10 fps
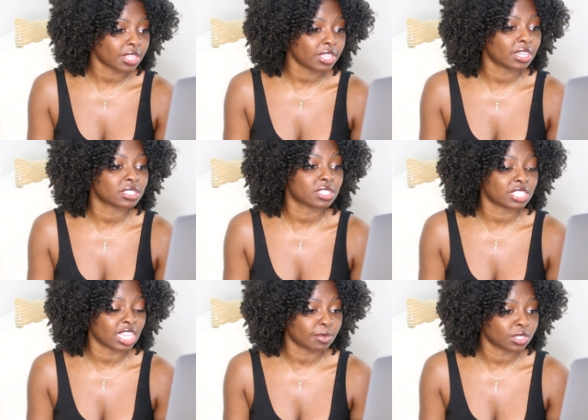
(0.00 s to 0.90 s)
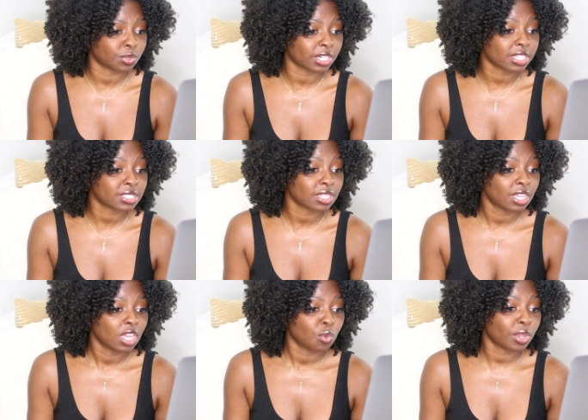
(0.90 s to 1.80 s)
Nothing is the same between us.
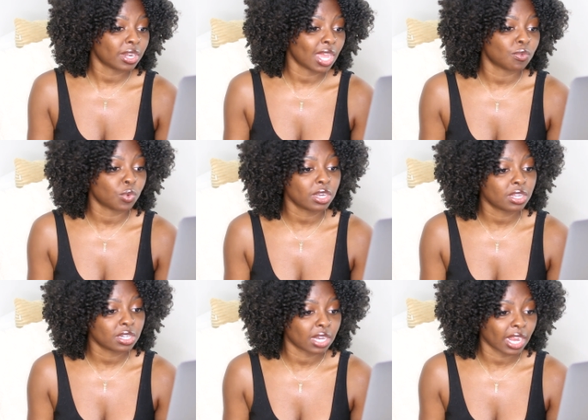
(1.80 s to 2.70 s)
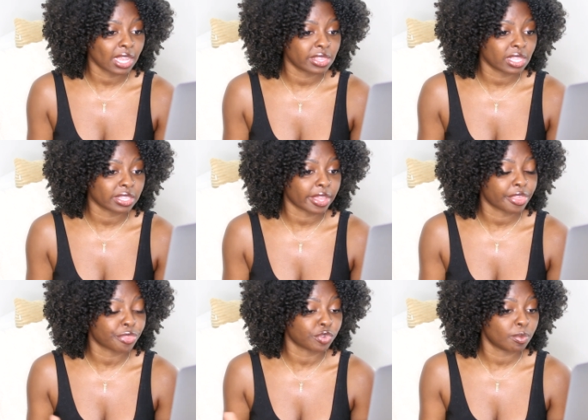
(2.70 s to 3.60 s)
We can have one good night and then
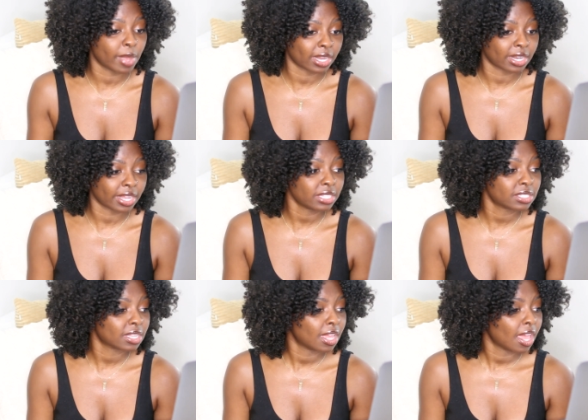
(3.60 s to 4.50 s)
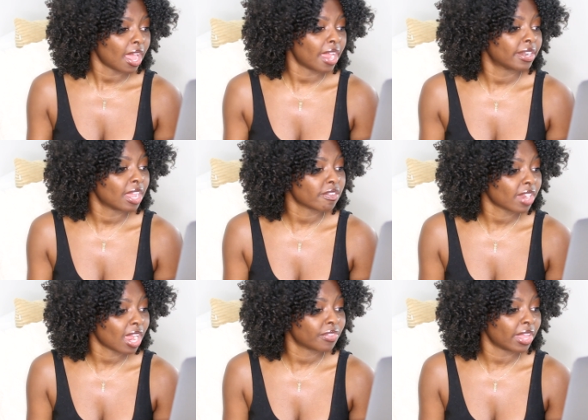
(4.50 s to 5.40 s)
like three bad nights. I
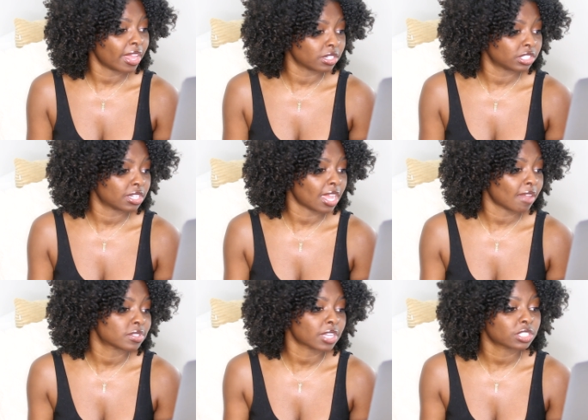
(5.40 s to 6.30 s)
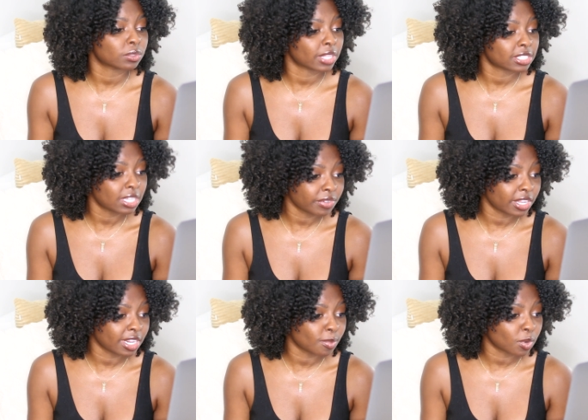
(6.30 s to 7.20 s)
never have the energy to have sexual
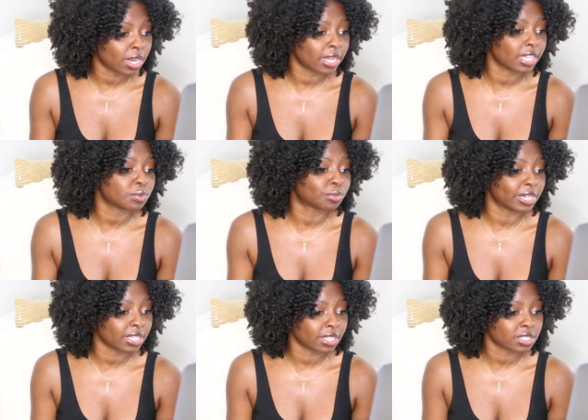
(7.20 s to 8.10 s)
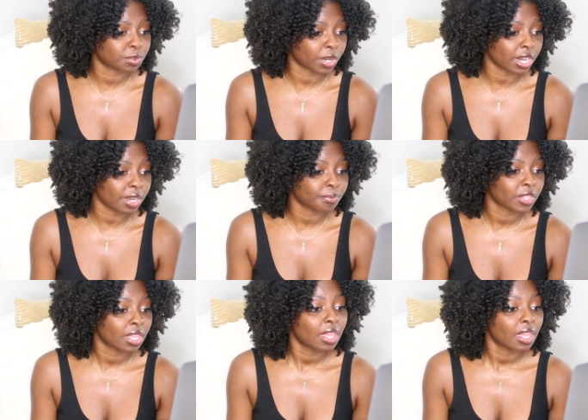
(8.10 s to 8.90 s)
activity anymore and it's breaking us apart.